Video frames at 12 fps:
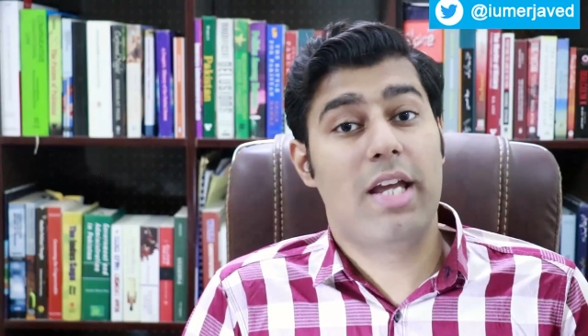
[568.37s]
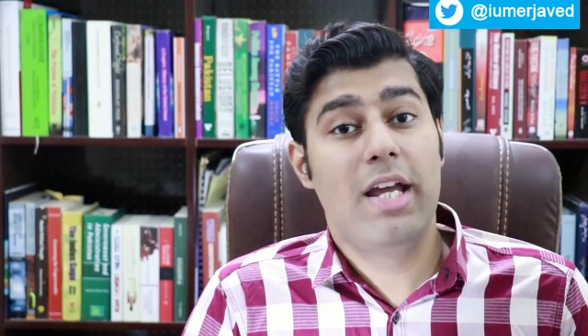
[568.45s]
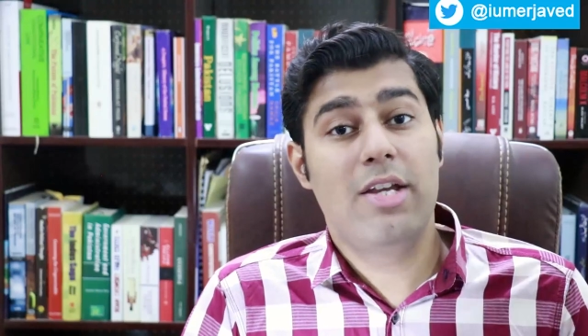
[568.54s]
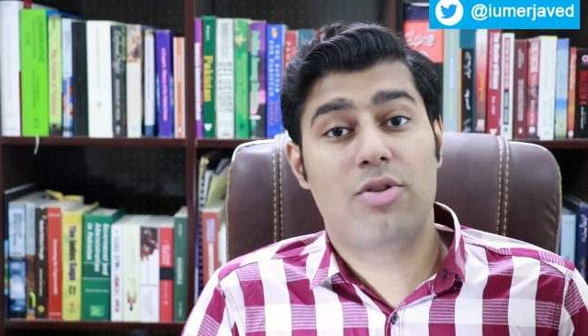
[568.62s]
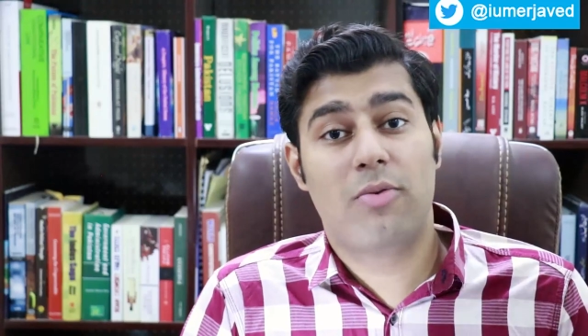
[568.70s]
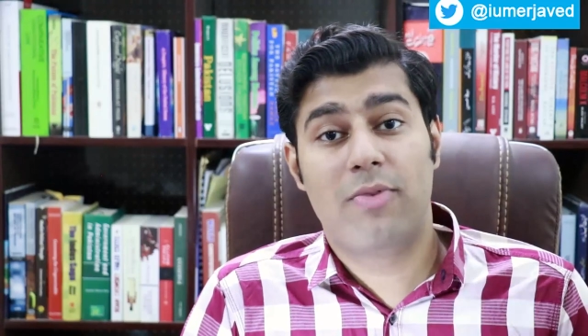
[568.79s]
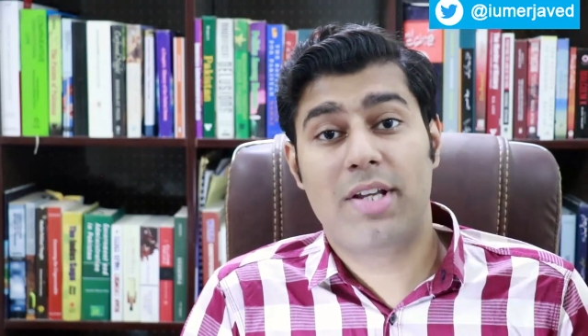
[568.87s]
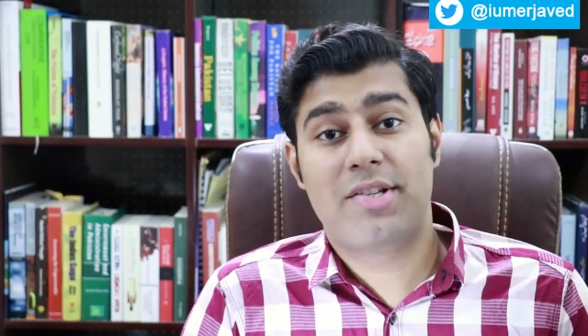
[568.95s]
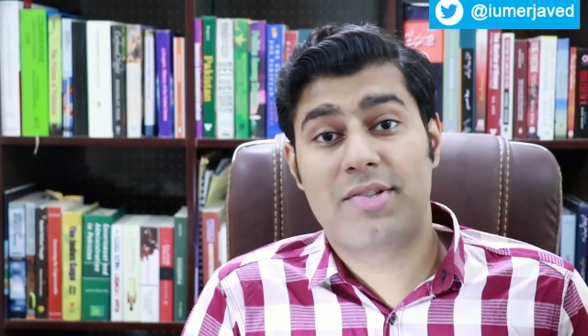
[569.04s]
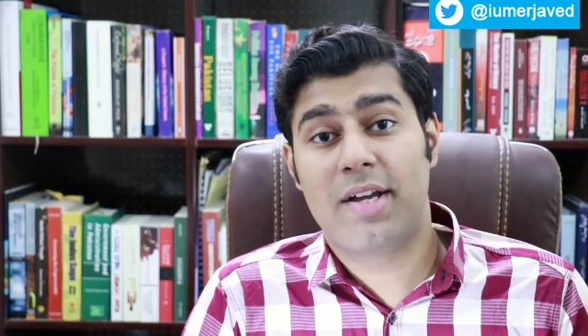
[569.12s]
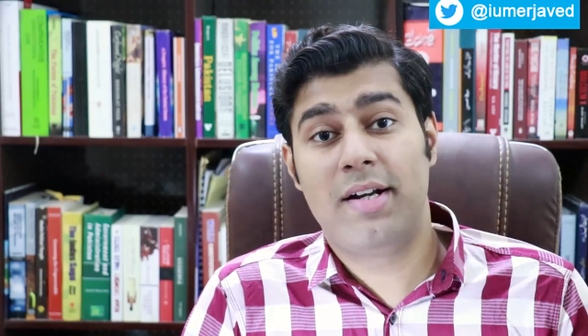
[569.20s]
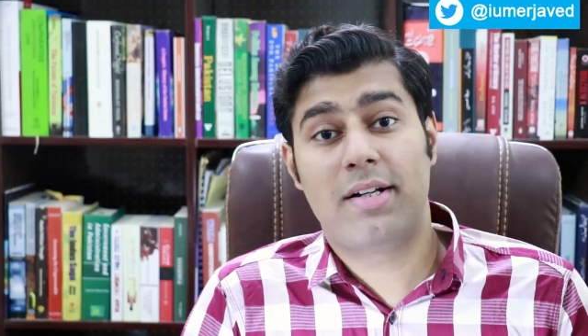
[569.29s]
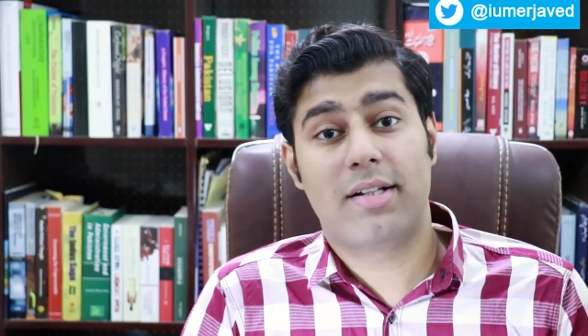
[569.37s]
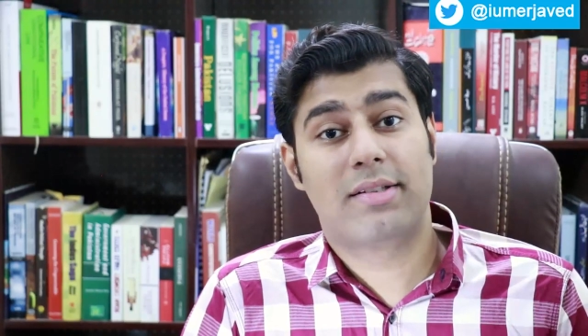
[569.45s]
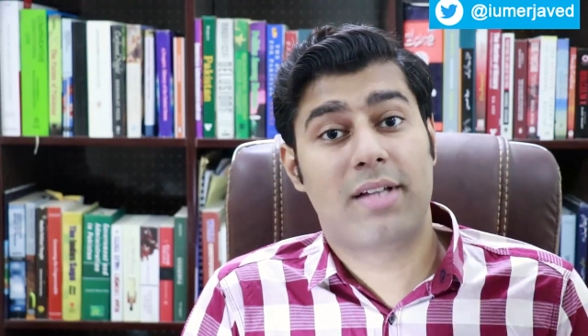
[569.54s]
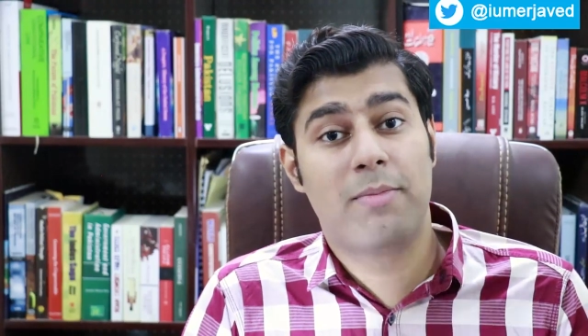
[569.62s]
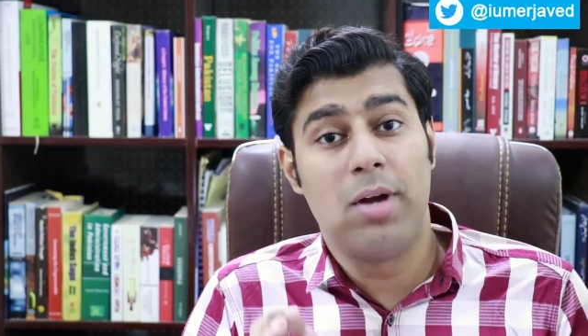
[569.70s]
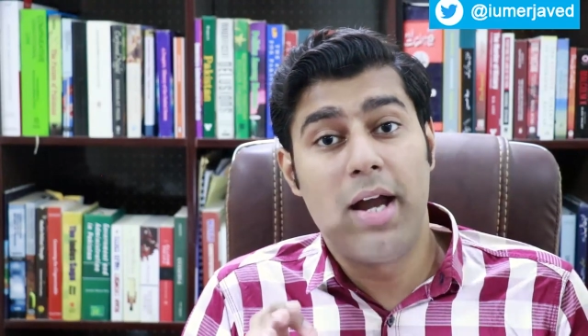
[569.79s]
each of which sent
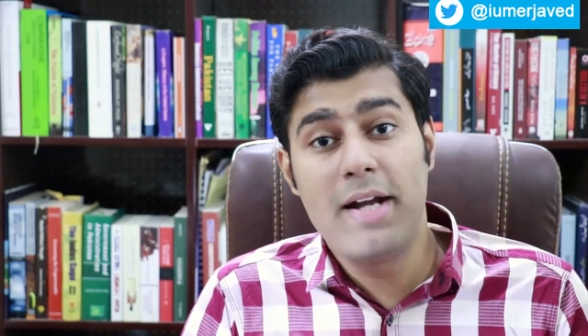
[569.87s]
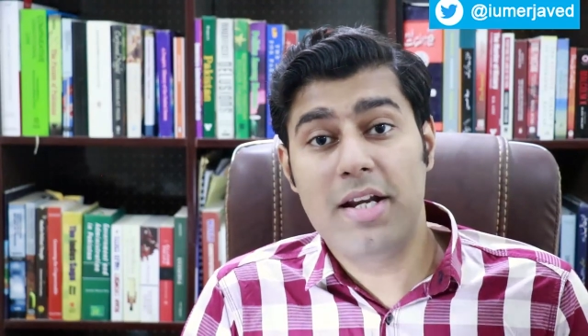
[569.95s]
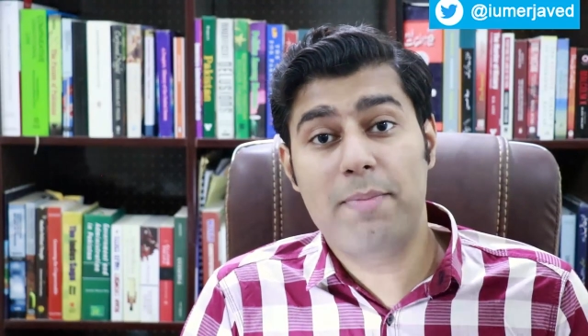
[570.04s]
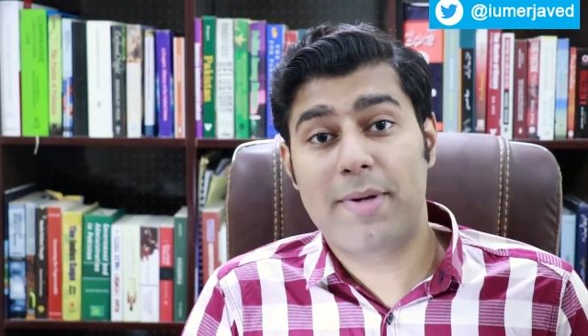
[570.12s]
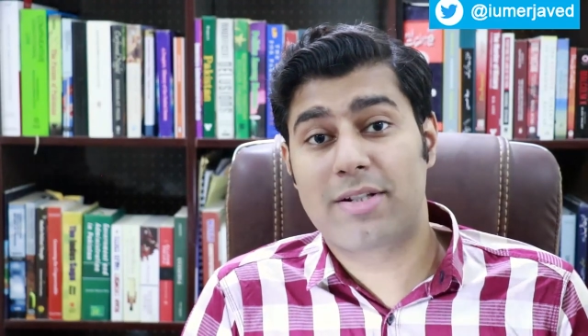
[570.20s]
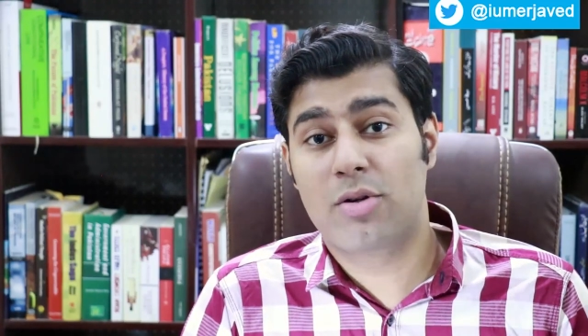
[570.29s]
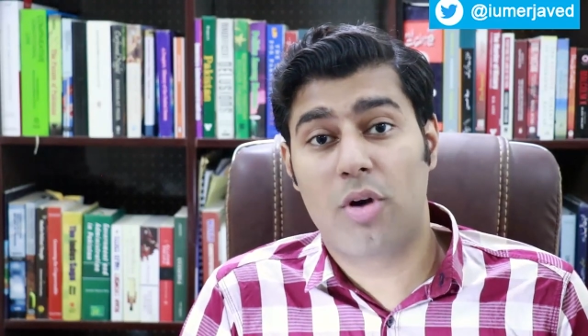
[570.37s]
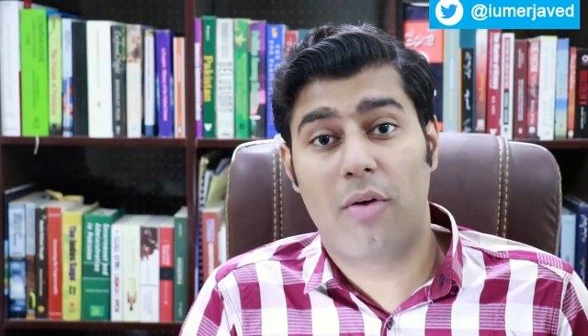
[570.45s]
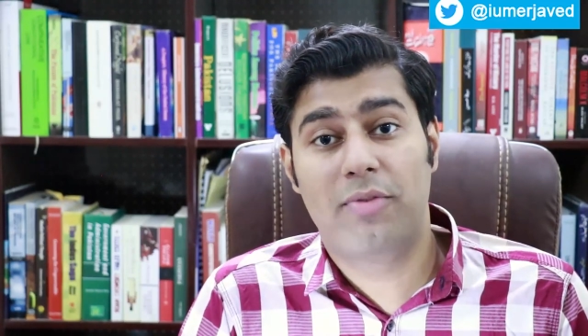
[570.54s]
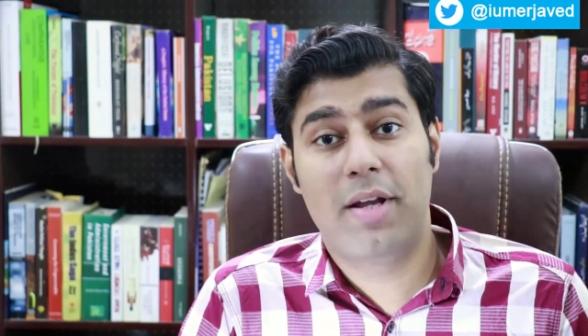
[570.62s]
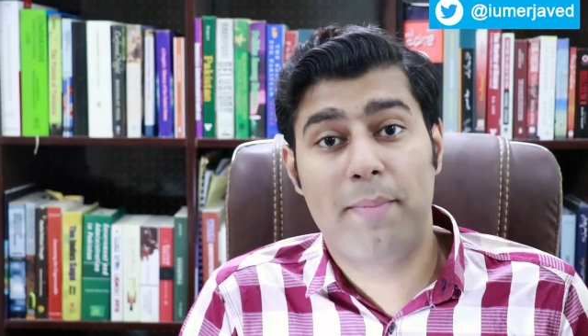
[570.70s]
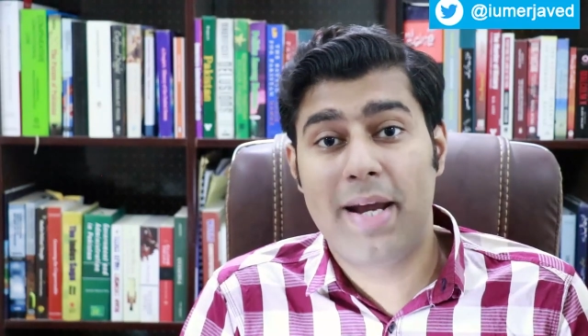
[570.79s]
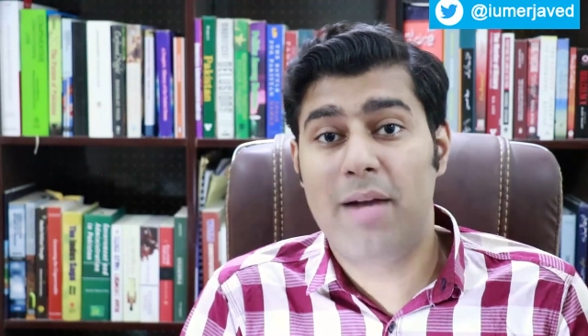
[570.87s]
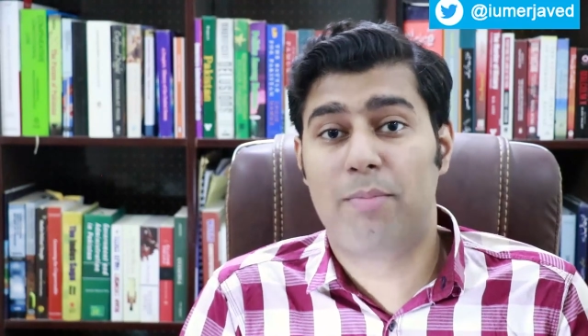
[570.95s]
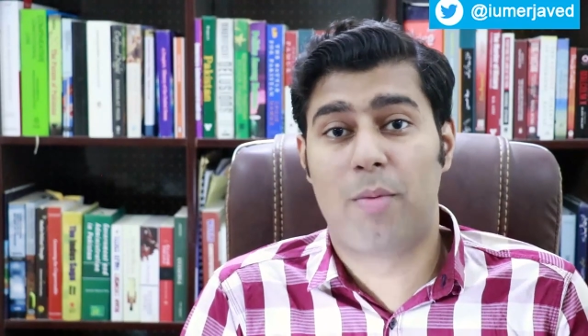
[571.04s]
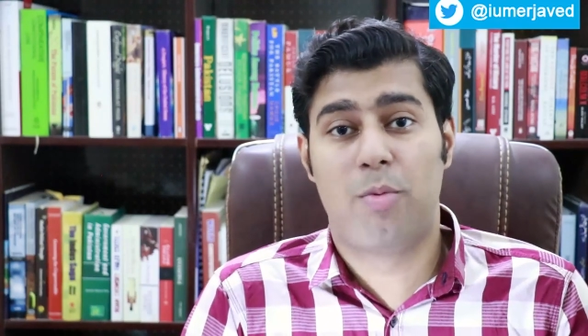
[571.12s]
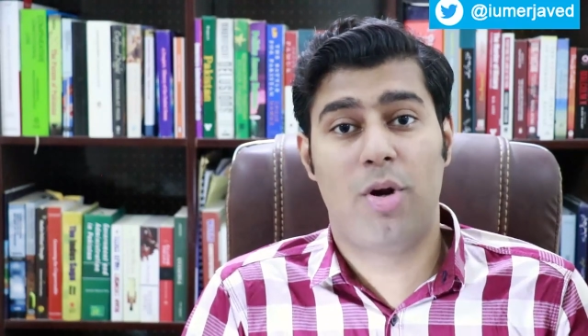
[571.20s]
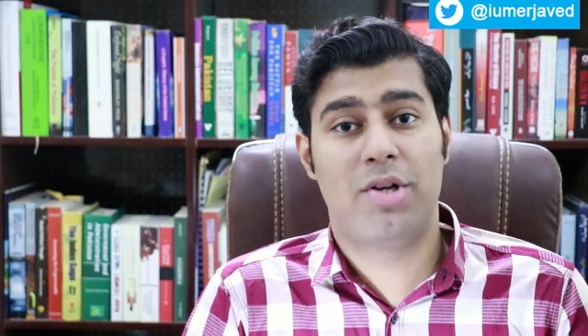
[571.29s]
some 80% of their male
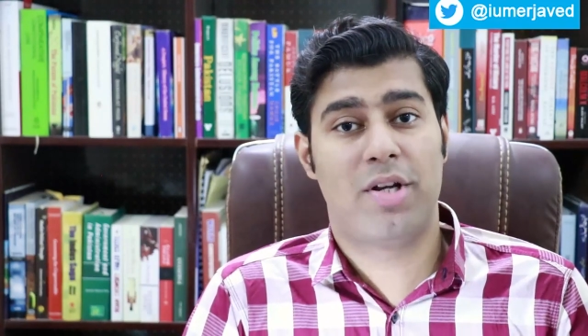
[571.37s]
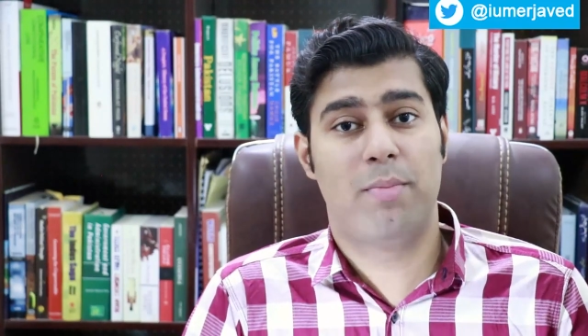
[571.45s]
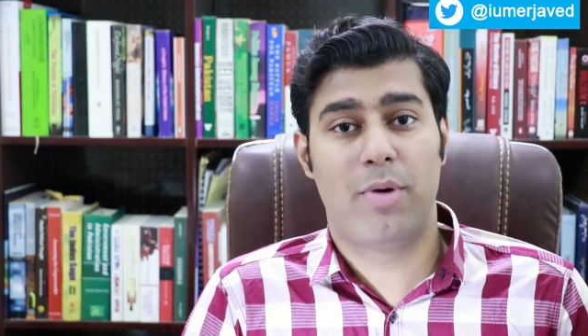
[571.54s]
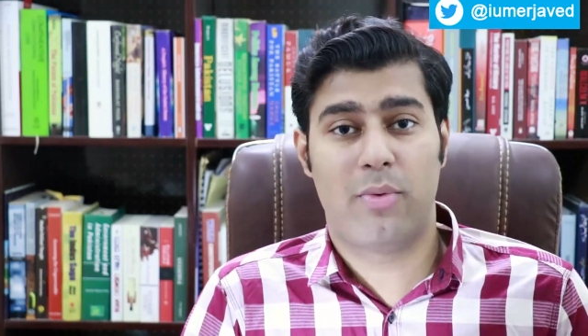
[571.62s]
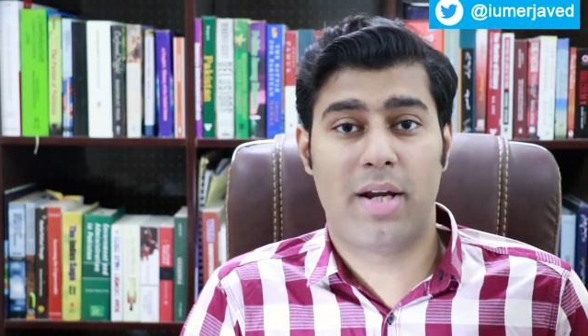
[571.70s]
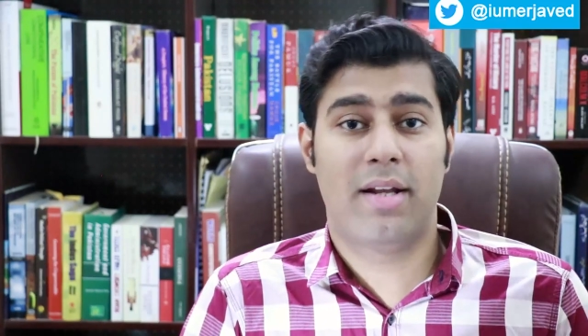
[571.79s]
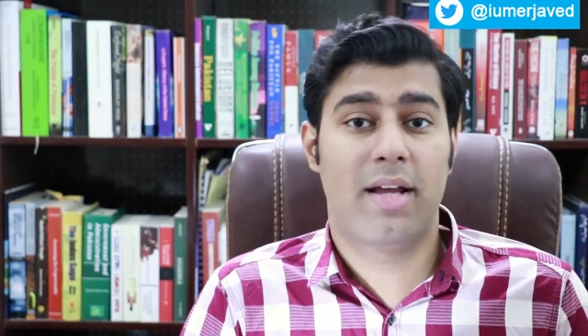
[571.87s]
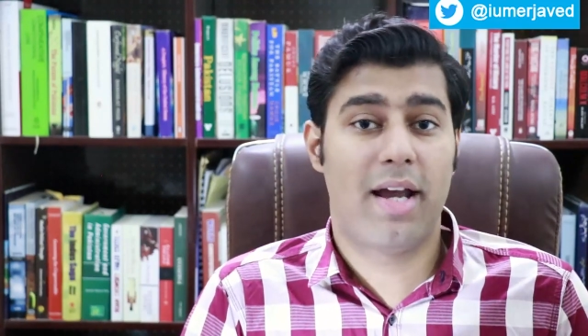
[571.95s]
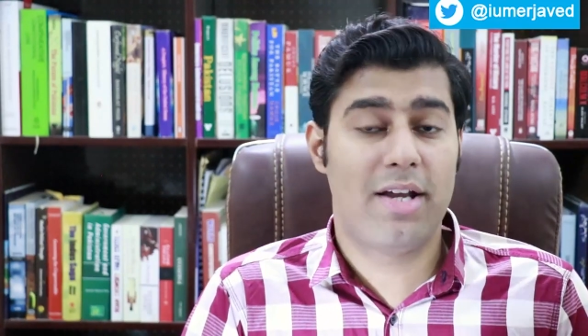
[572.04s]
population between the